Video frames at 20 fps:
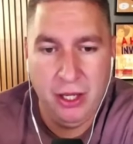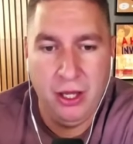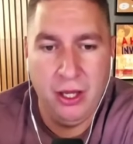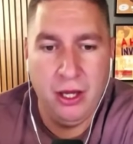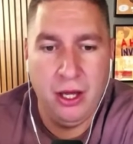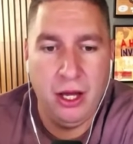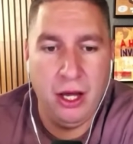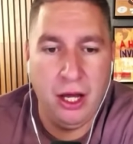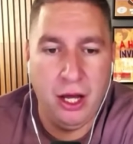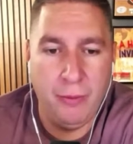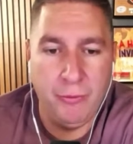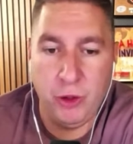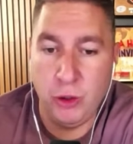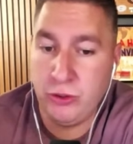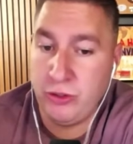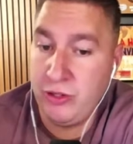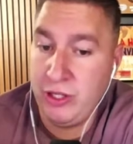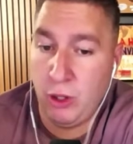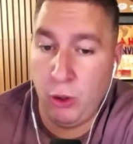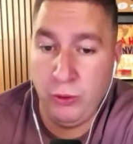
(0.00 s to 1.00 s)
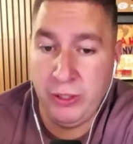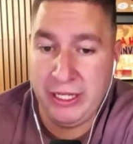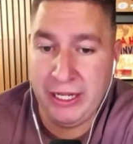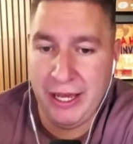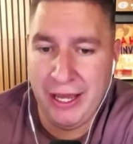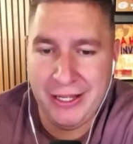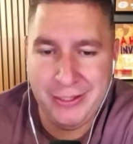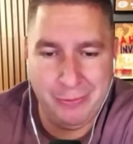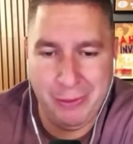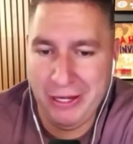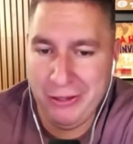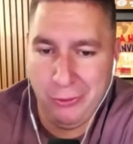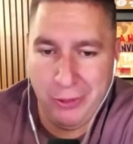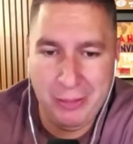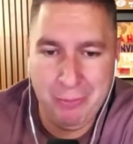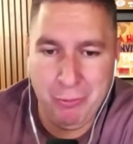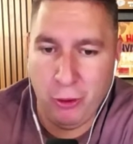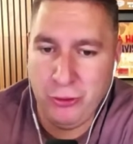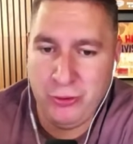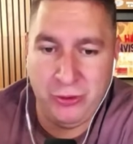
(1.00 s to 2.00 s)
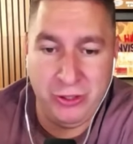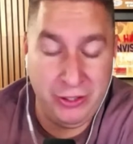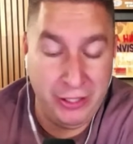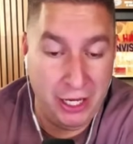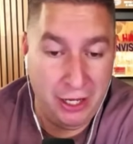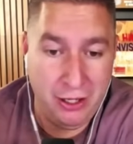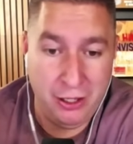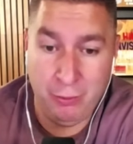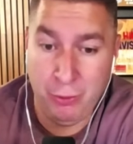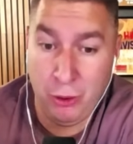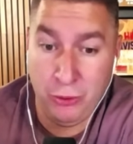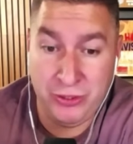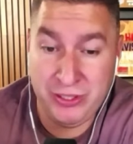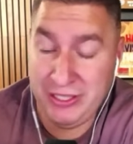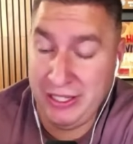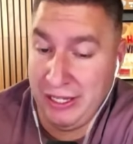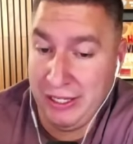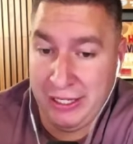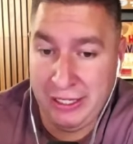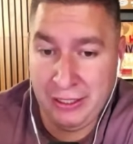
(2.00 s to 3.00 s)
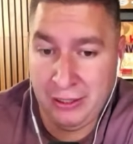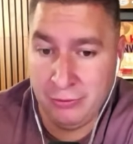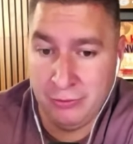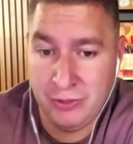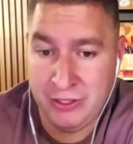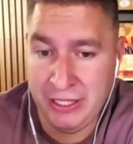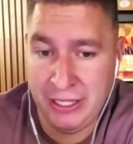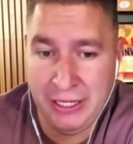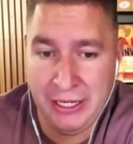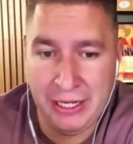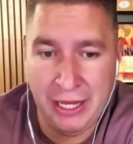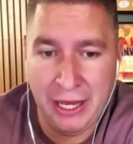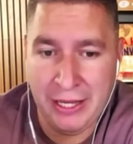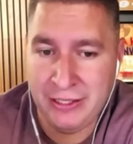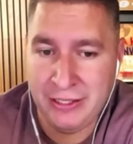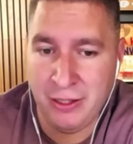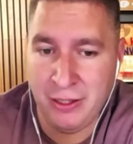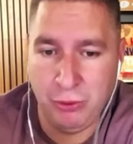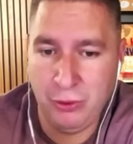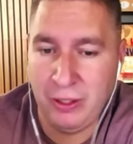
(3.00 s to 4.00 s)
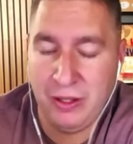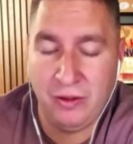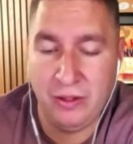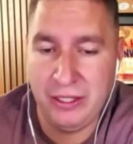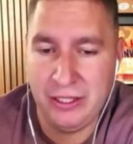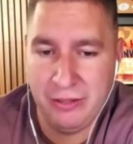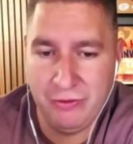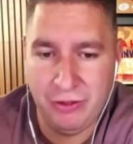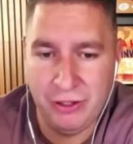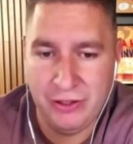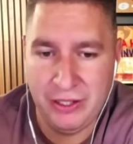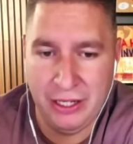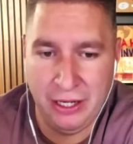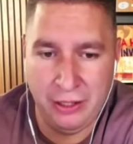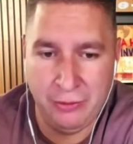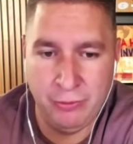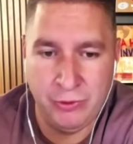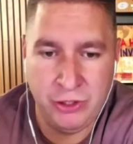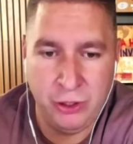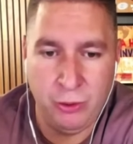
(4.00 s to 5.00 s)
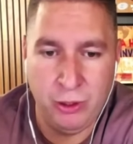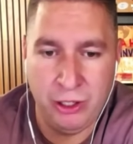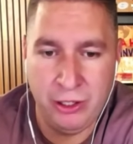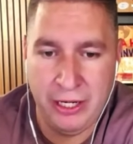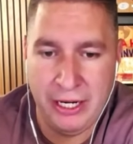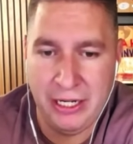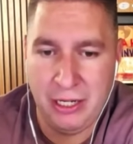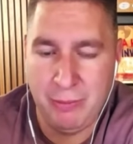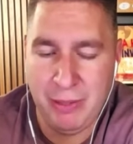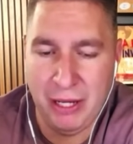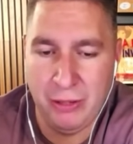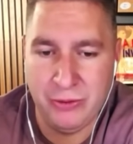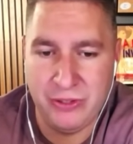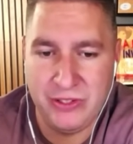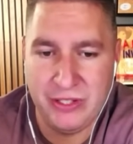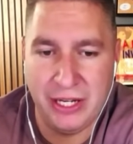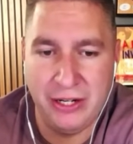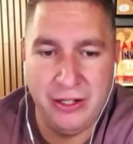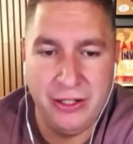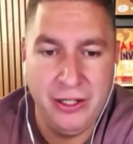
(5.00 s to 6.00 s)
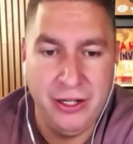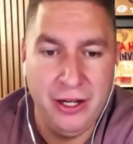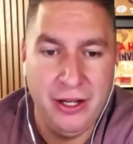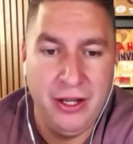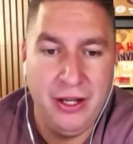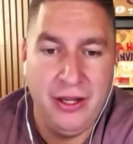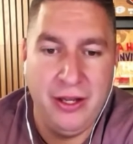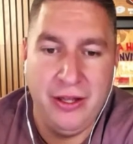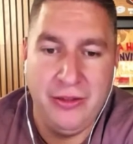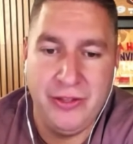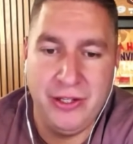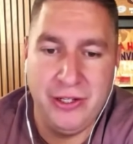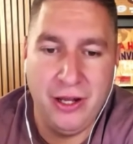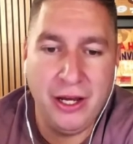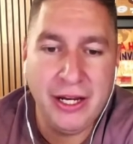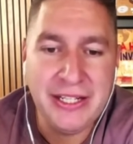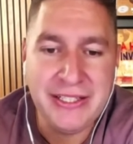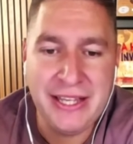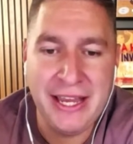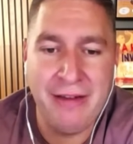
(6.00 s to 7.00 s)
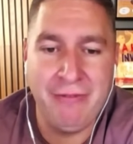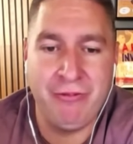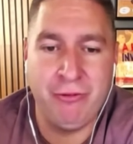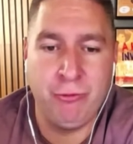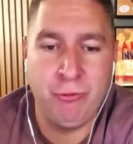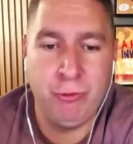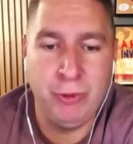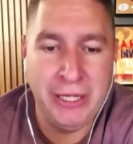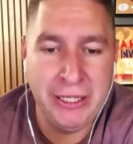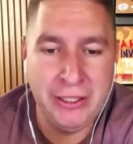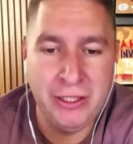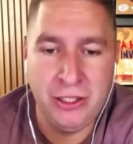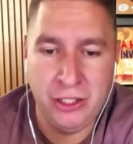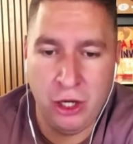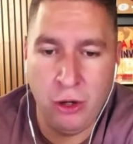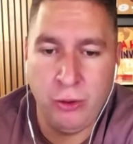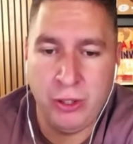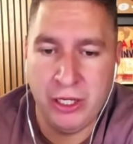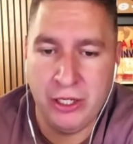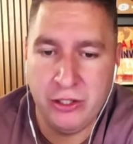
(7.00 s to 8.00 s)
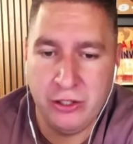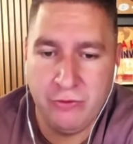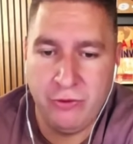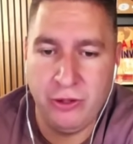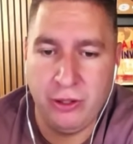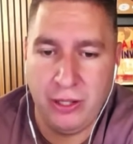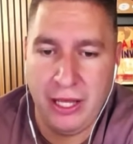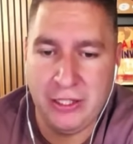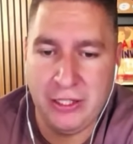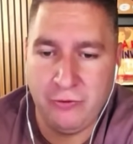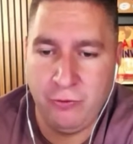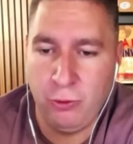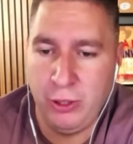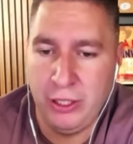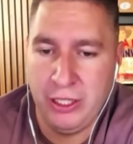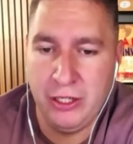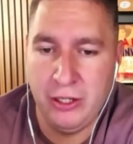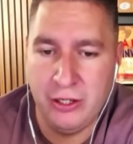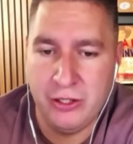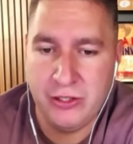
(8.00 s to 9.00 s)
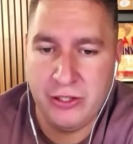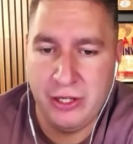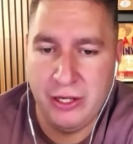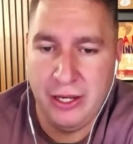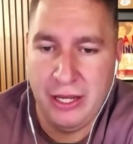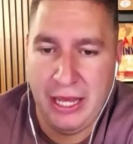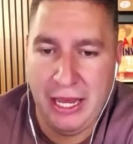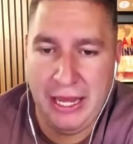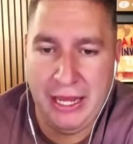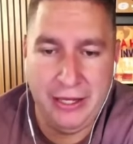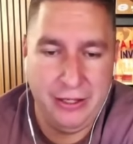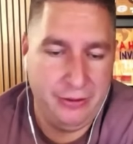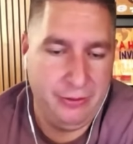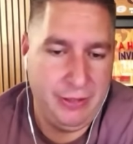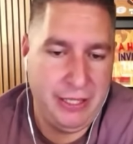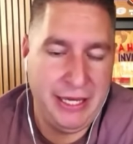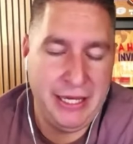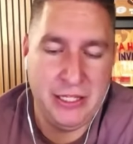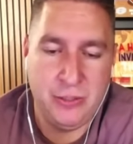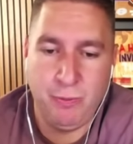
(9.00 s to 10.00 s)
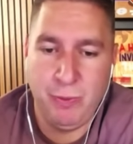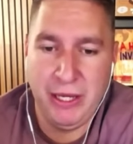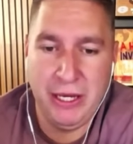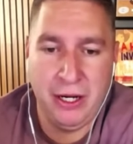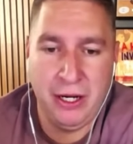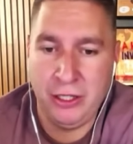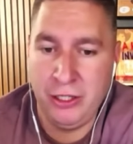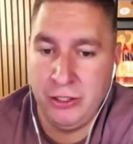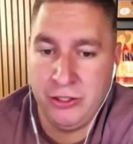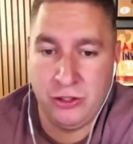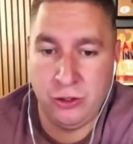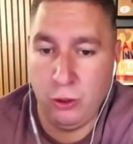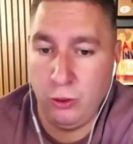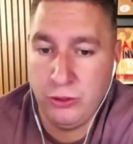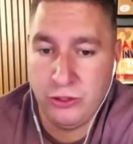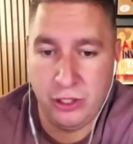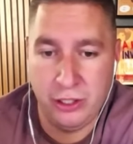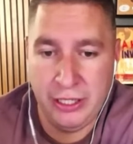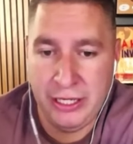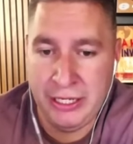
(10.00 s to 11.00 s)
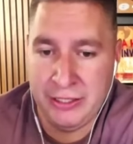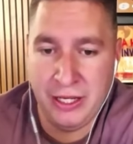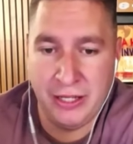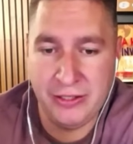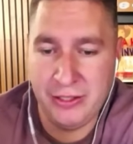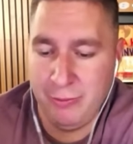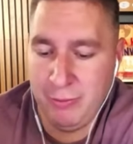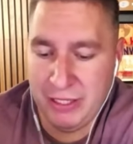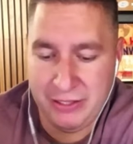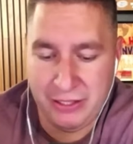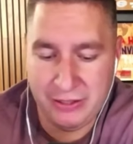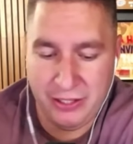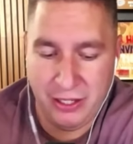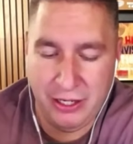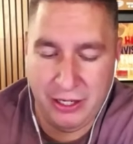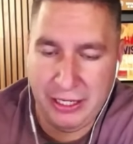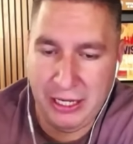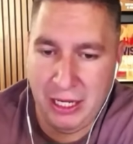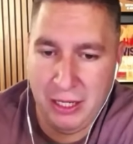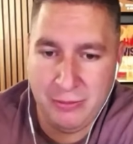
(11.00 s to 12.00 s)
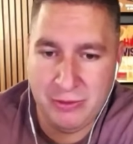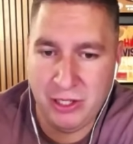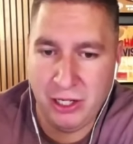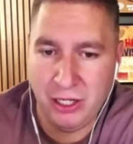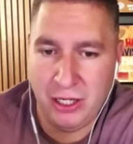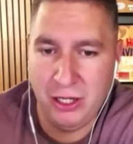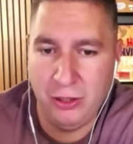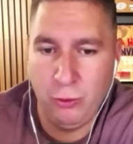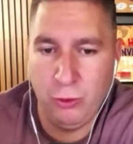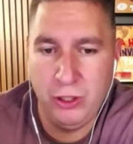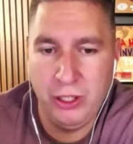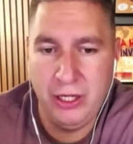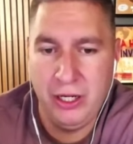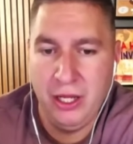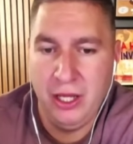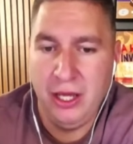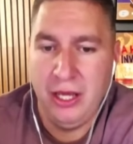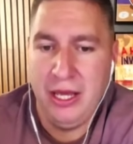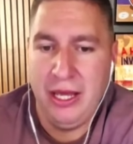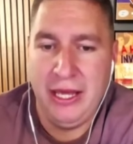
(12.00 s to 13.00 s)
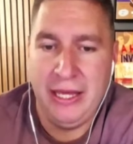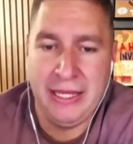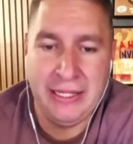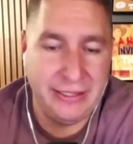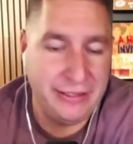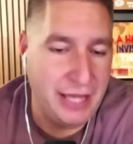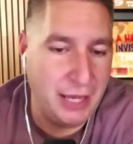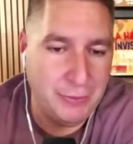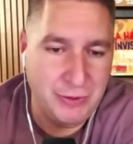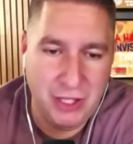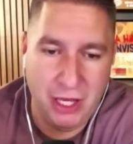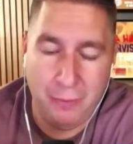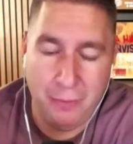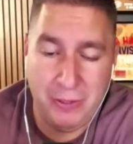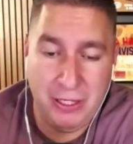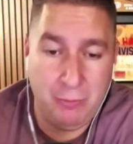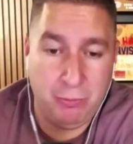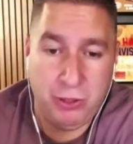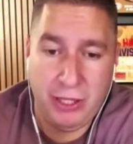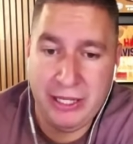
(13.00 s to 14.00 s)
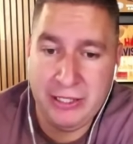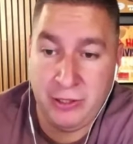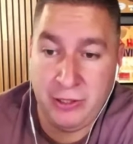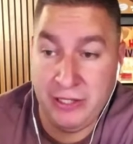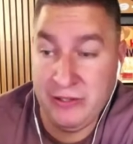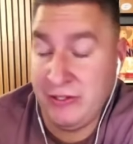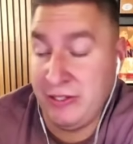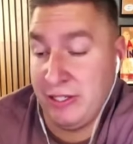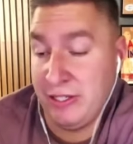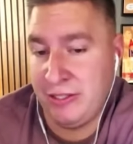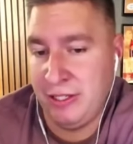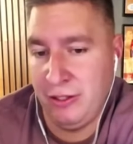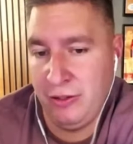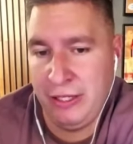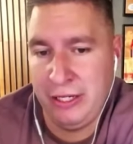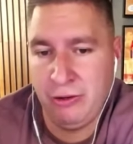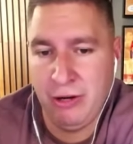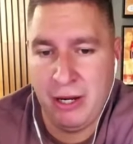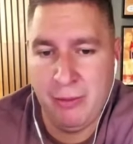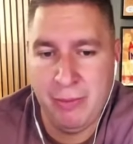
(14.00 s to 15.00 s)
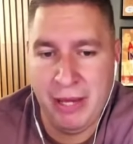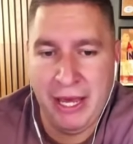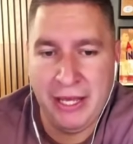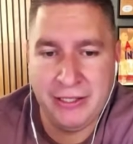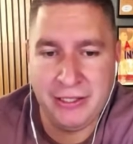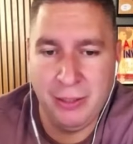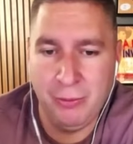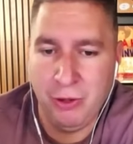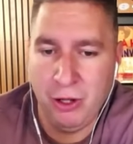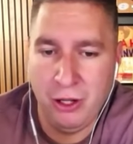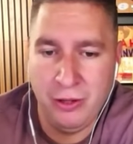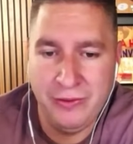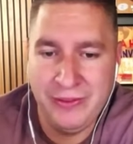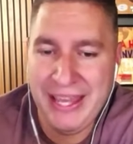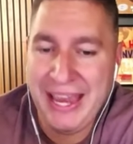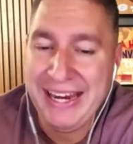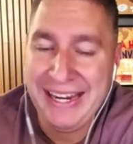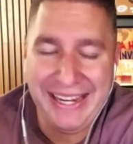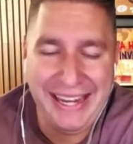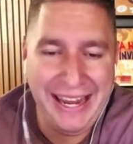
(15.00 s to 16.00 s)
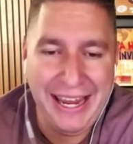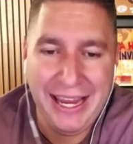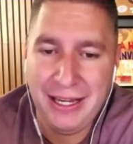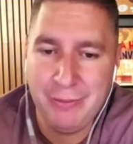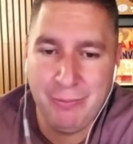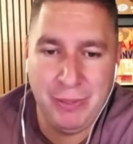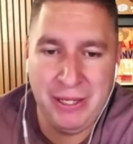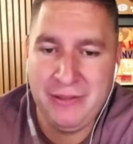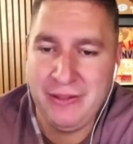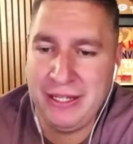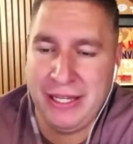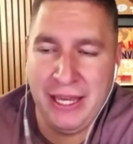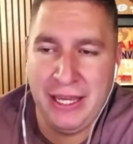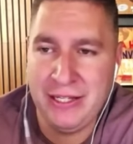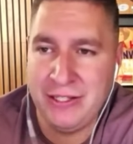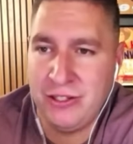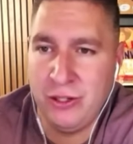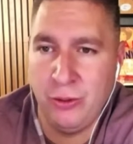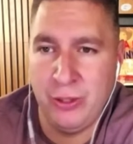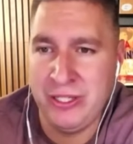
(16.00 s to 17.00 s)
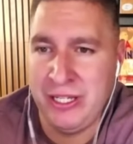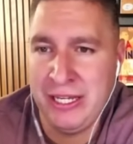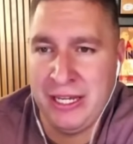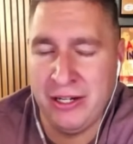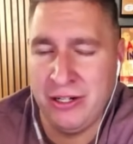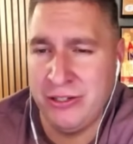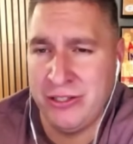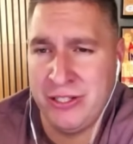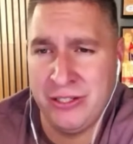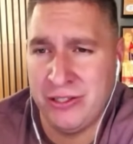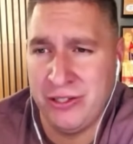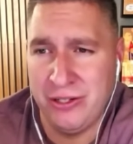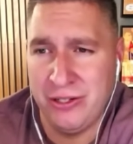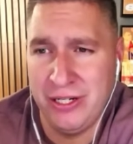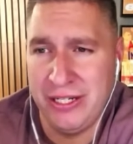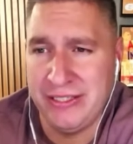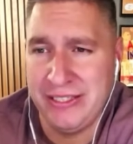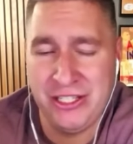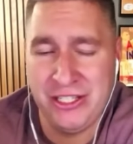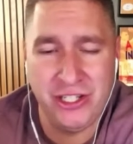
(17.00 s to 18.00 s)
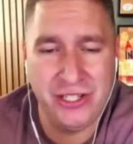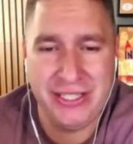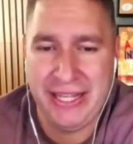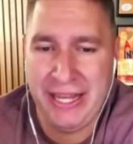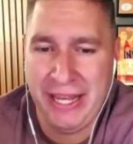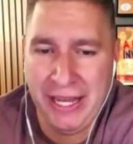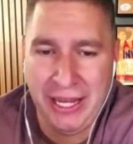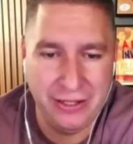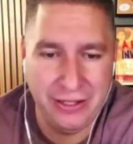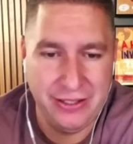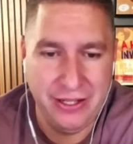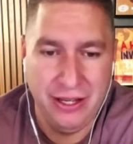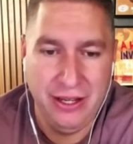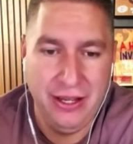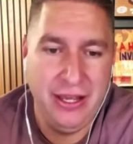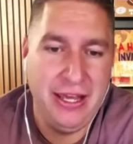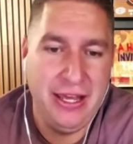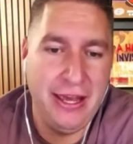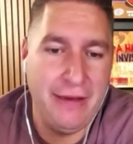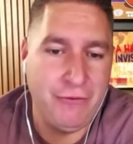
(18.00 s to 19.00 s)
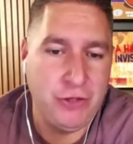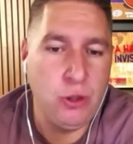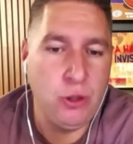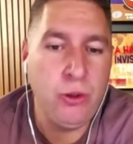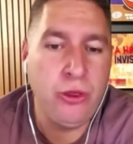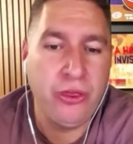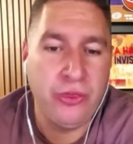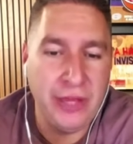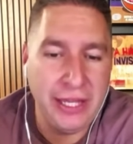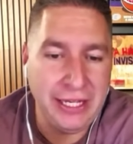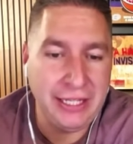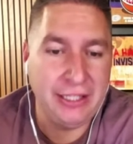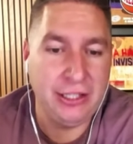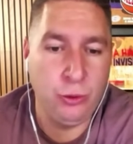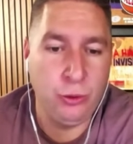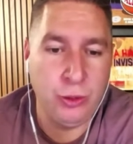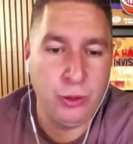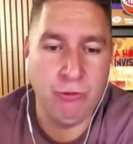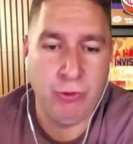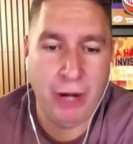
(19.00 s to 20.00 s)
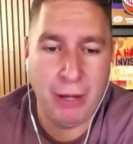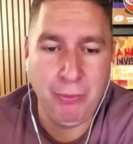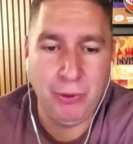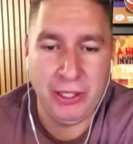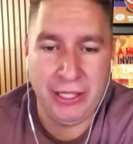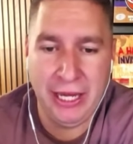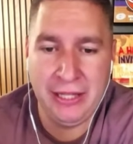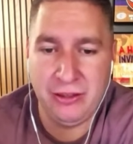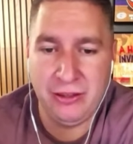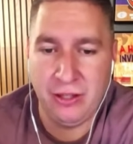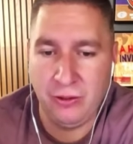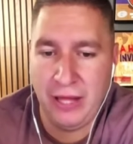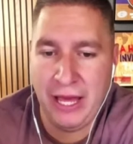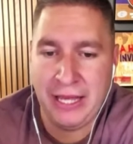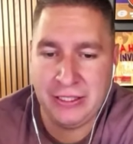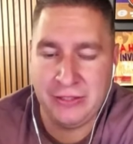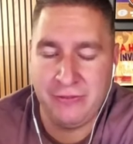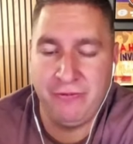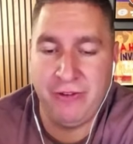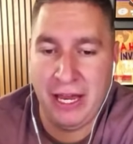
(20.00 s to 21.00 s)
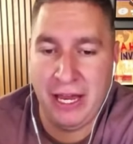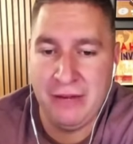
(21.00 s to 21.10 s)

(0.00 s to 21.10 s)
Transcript: Those are the only guys, by the way, both young, both skinny guys, completely different than a 280-pound center. The Nuggets have ridden Jokic for the last 4 years, and he's been a good soldier. He doesn't miss a ton of games, knock on wood. He steps up and he plays consistently great basketball. That can't be the case, though, as he enters his 30s. It just can't. If you think you can replicate the last 5